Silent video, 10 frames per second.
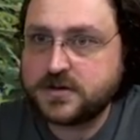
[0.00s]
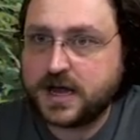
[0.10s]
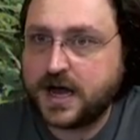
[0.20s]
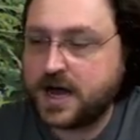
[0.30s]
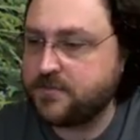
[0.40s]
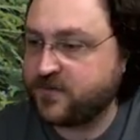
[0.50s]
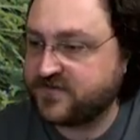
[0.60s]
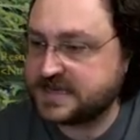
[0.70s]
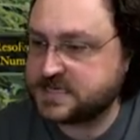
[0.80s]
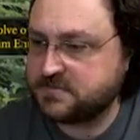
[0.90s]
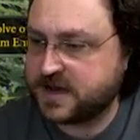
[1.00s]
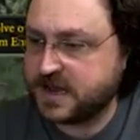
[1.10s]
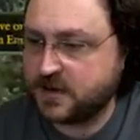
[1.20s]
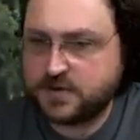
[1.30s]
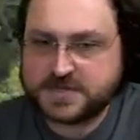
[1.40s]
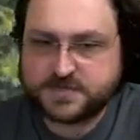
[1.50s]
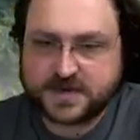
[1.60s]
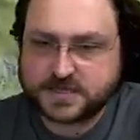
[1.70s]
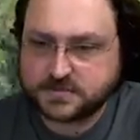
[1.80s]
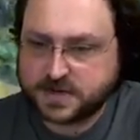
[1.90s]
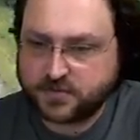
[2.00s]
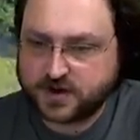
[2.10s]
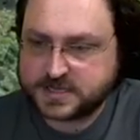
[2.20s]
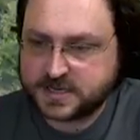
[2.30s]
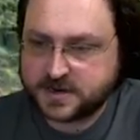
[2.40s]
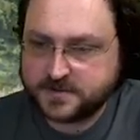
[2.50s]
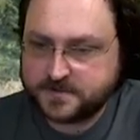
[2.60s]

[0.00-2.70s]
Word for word: Um, we've got some money. I will be spending some upgrades here